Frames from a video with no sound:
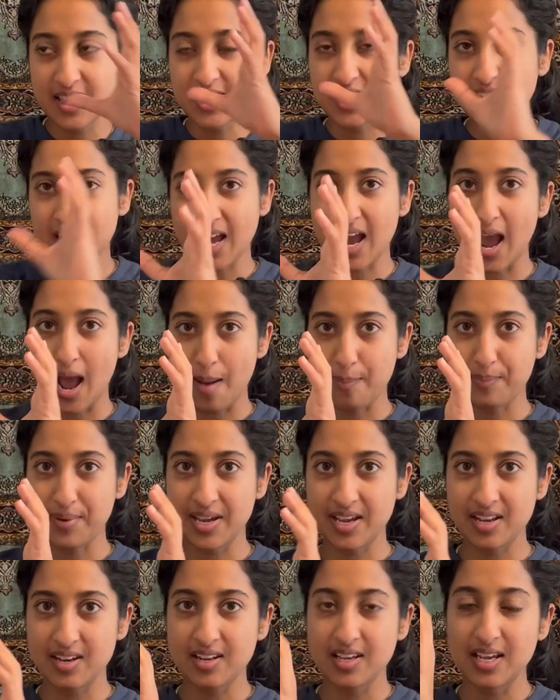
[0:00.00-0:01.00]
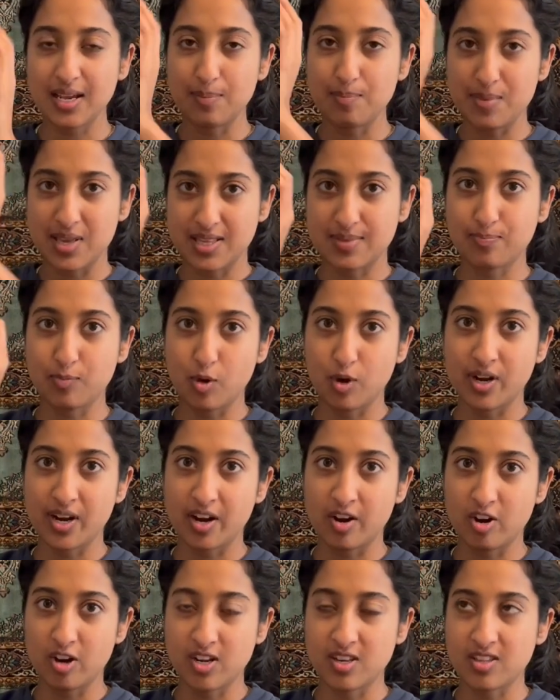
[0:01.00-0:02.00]
that happened in Mistborn
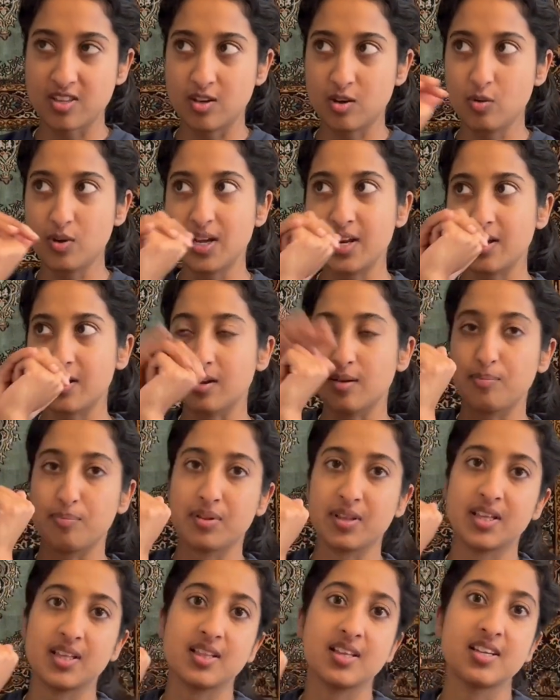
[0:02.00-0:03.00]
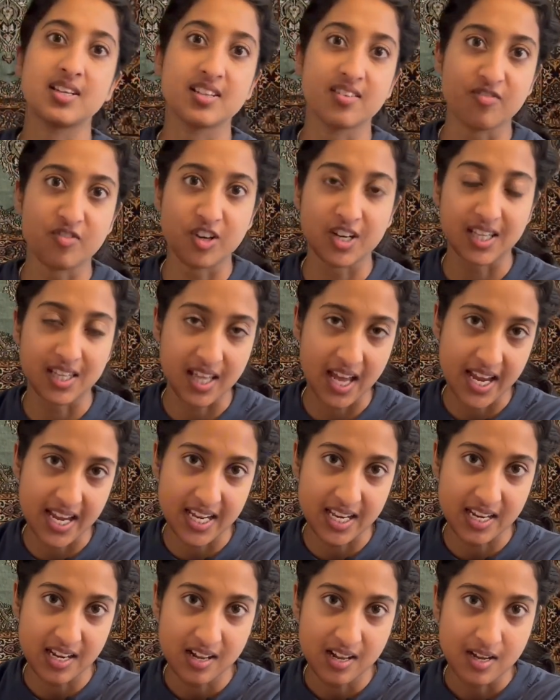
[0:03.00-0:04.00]
Era 2 in a completely different light.